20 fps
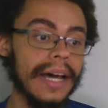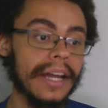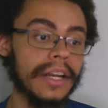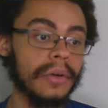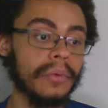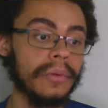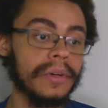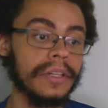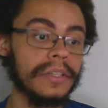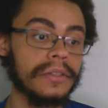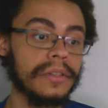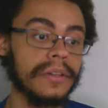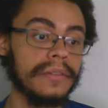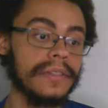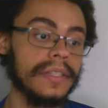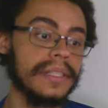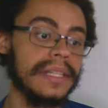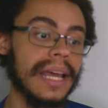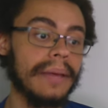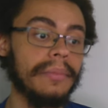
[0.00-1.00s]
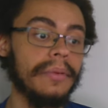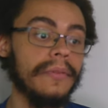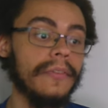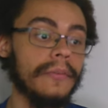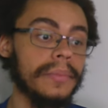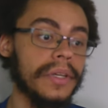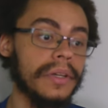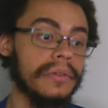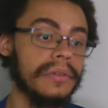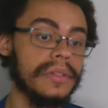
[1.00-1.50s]
Nah, no one deserves this type of
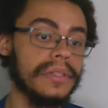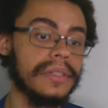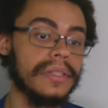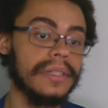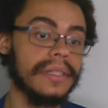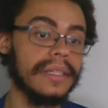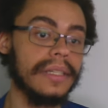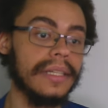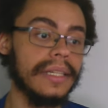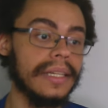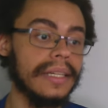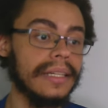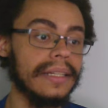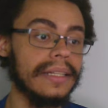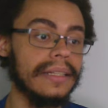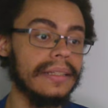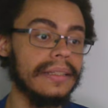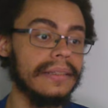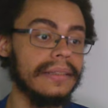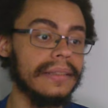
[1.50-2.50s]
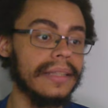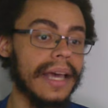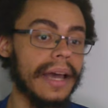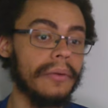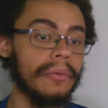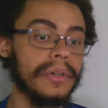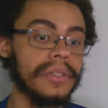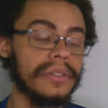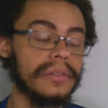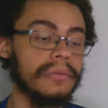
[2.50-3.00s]
abuse.
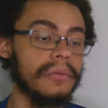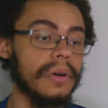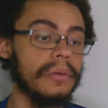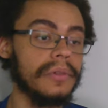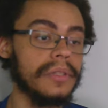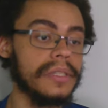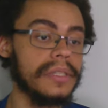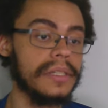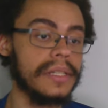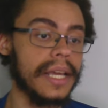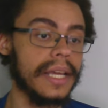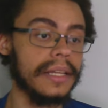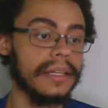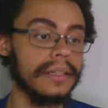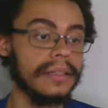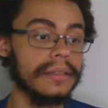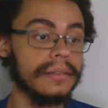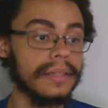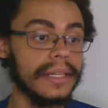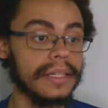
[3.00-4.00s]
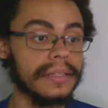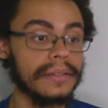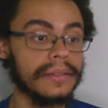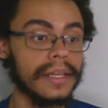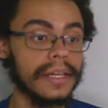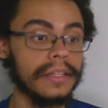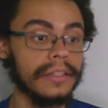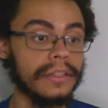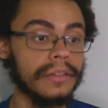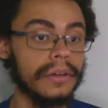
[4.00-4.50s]
That wasn't what was stated. They
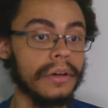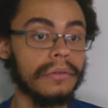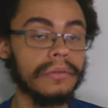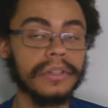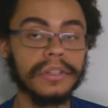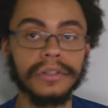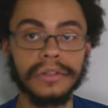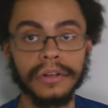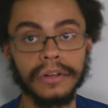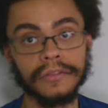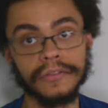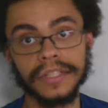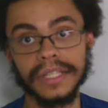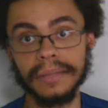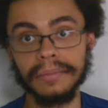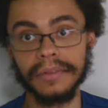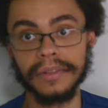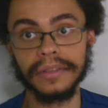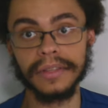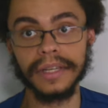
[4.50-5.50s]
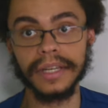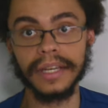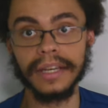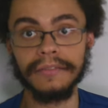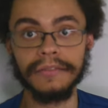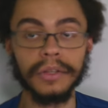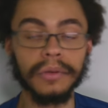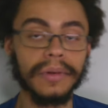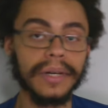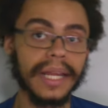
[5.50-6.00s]
said you don't deserve sympathy
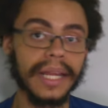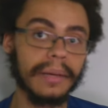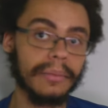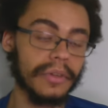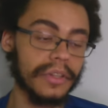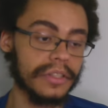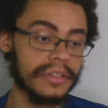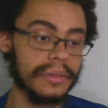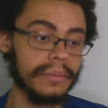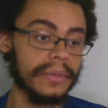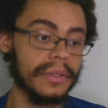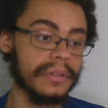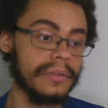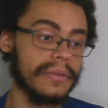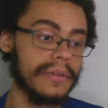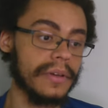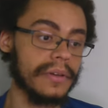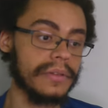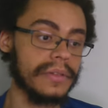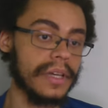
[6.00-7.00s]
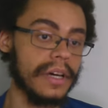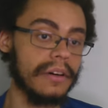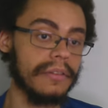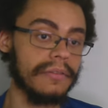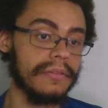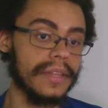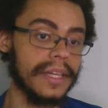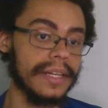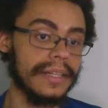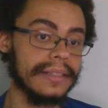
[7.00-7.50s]
if you enable this abuse for
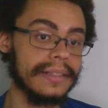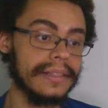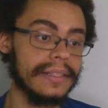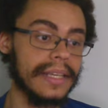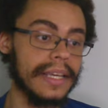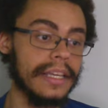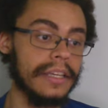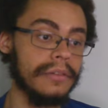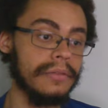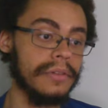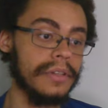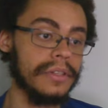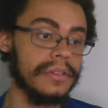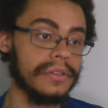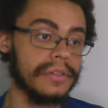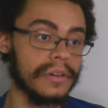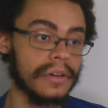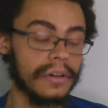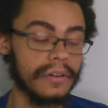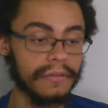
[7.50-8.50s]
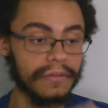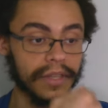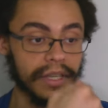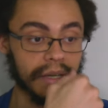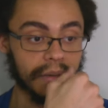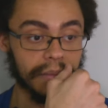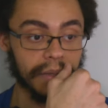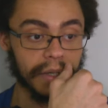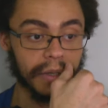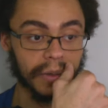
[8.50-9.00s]
yourself. They didn't say you deserve
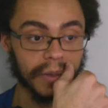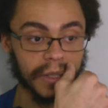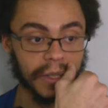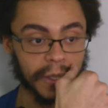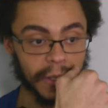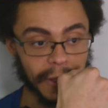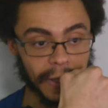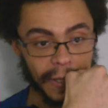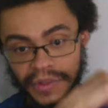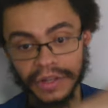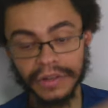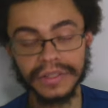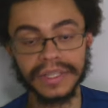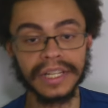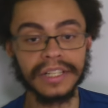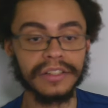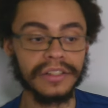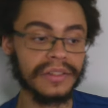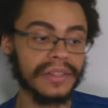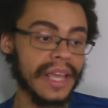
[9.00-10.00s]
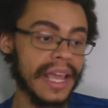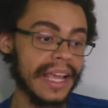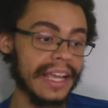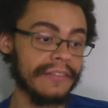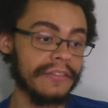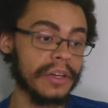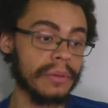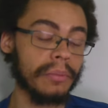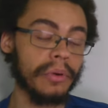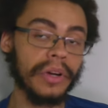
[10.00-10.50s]
the abuse. They're essentially saying
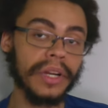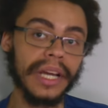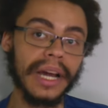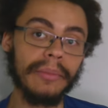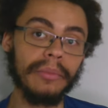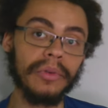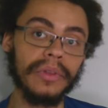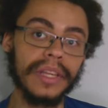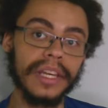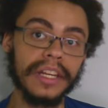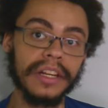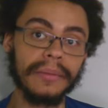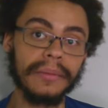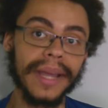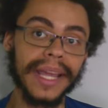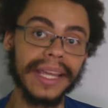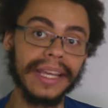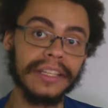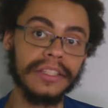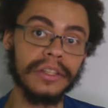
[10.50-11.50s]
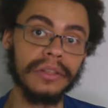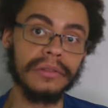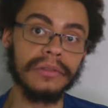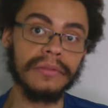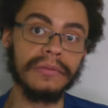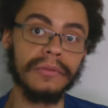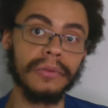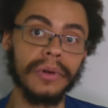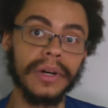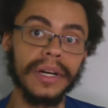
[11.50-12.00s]
if you're putting up with it and you're making
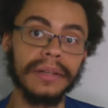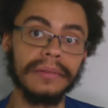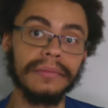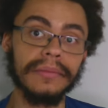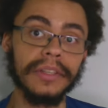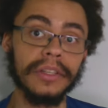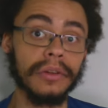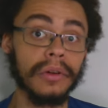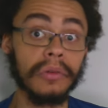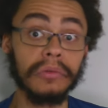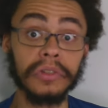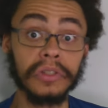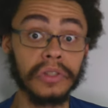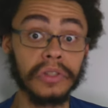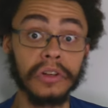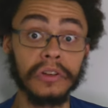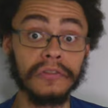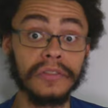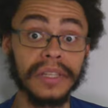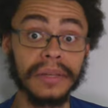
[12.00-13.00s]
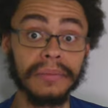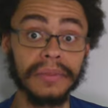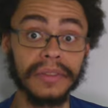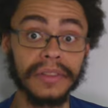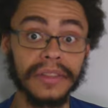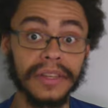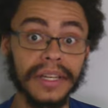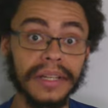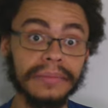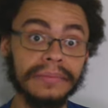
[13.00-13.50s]
excuses for it, you don't deserve
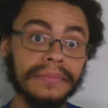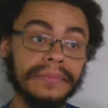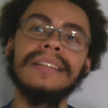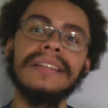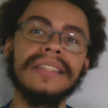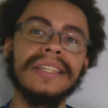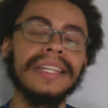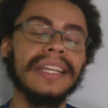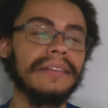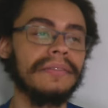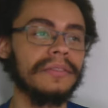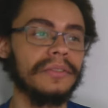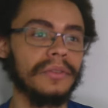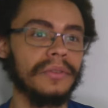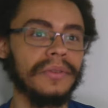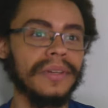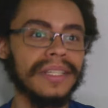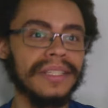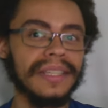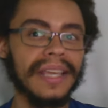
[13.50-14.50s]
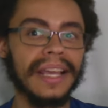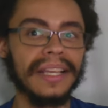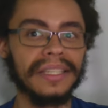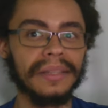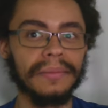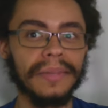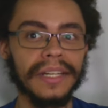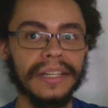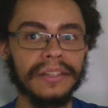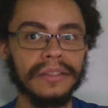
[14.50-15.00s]
sympathy. There's a difference between saying
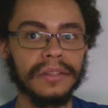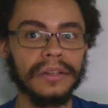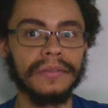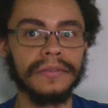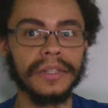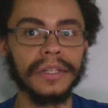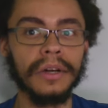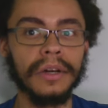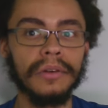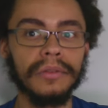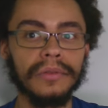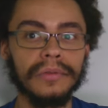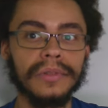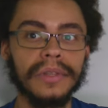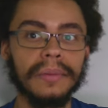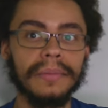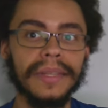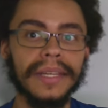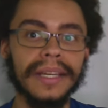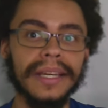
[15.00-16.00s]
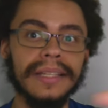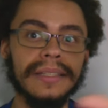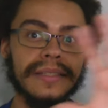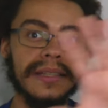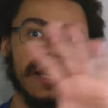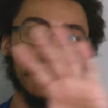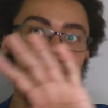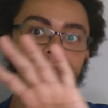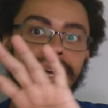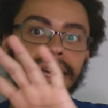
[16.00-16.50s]
somebody deserves to go through something and
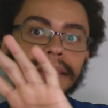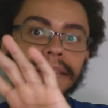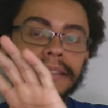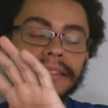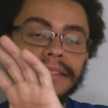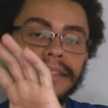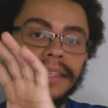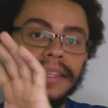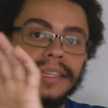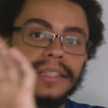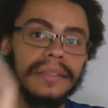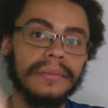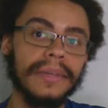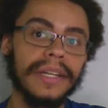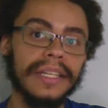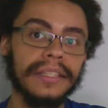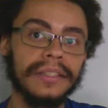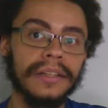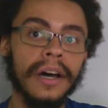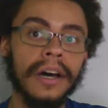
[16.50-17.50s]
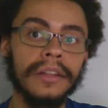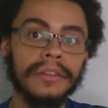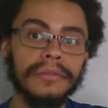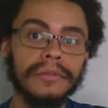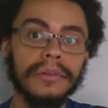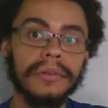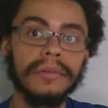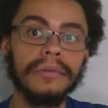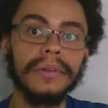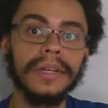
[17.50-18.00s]
saying that this thing that somebody has gone
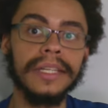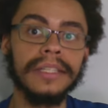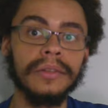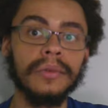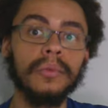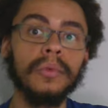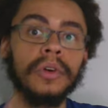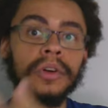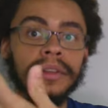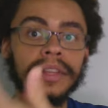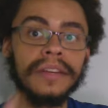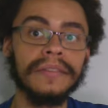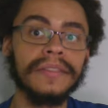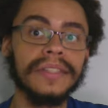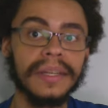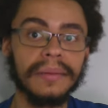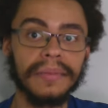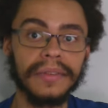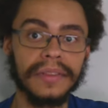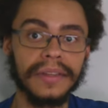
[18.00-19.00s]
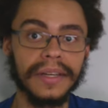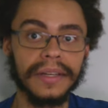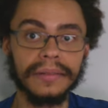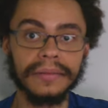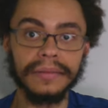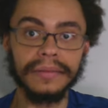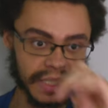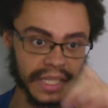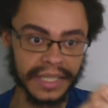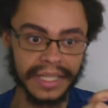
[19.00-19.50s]
through isn't worthy of sympathy,
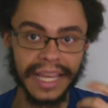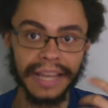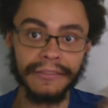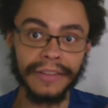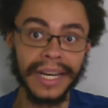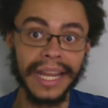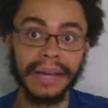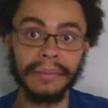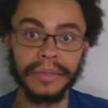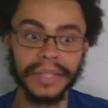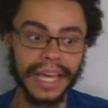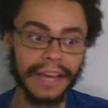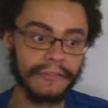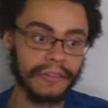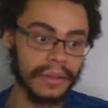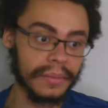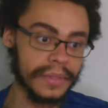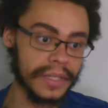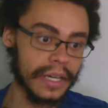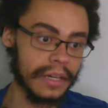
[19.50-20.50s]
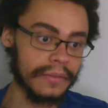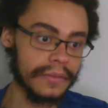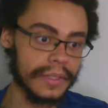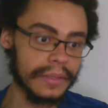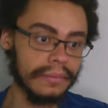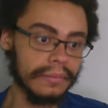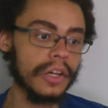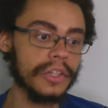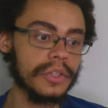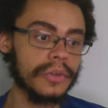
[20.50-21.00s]
because they have enabled that for themselves.
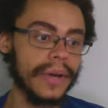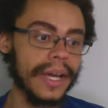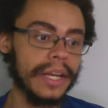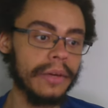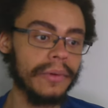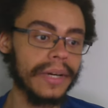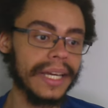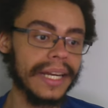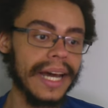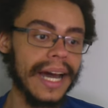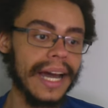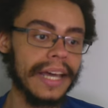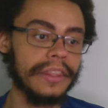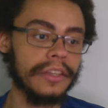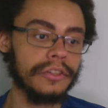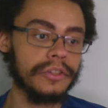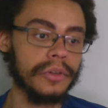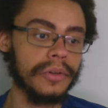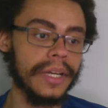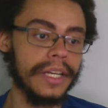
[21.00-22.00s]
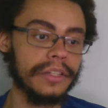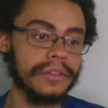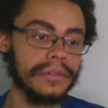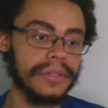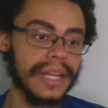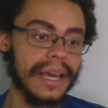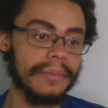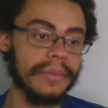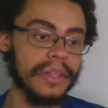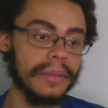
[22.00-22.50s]
Also, anyone can hide their true nature and
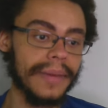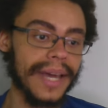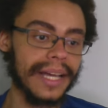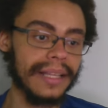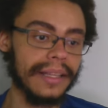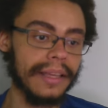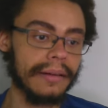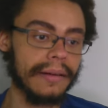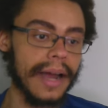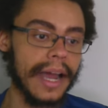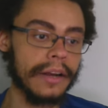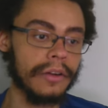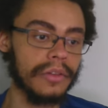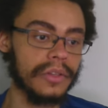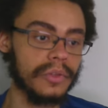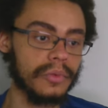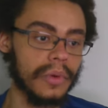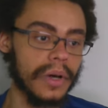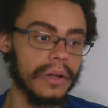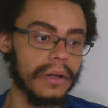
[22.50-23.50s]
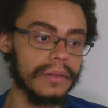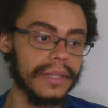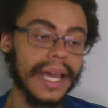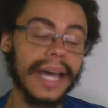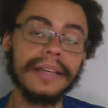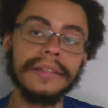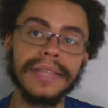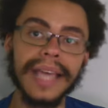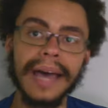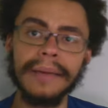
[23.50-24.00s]
stab you in the back later. I know this well.
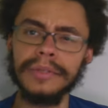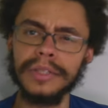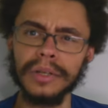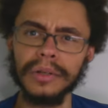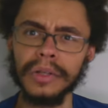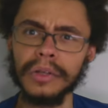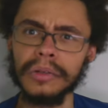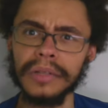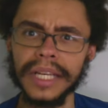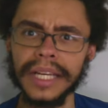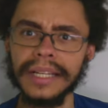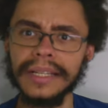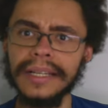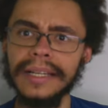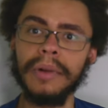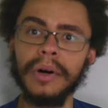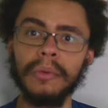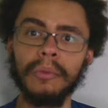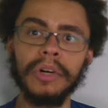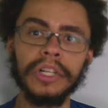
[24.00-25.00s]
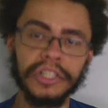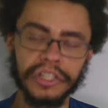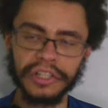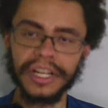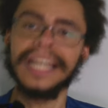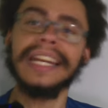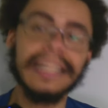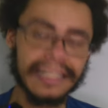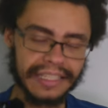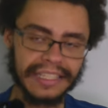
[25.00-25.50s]
Yes, absolutely. But once you're
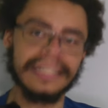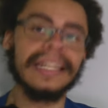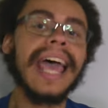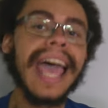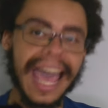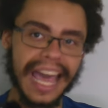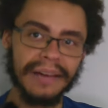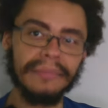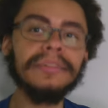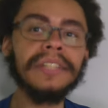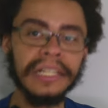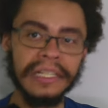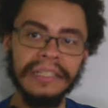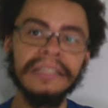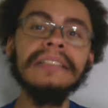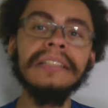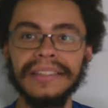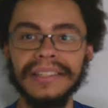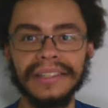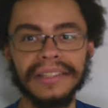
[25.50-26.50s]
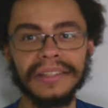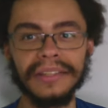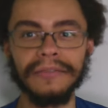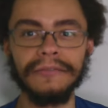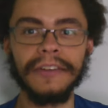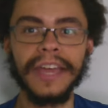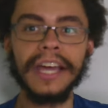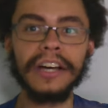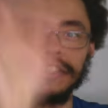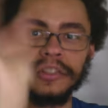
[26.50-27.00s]
getting stabbed, the
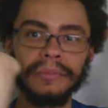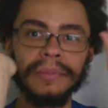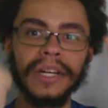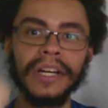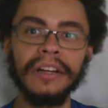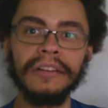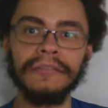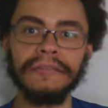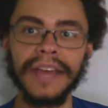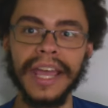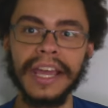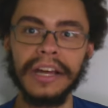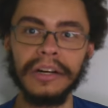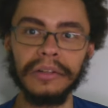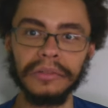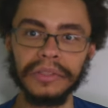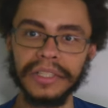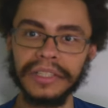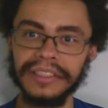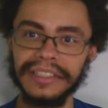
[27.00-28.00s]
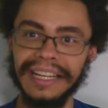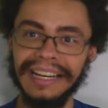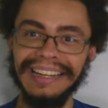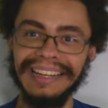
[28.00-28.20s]
veil's been unveiled.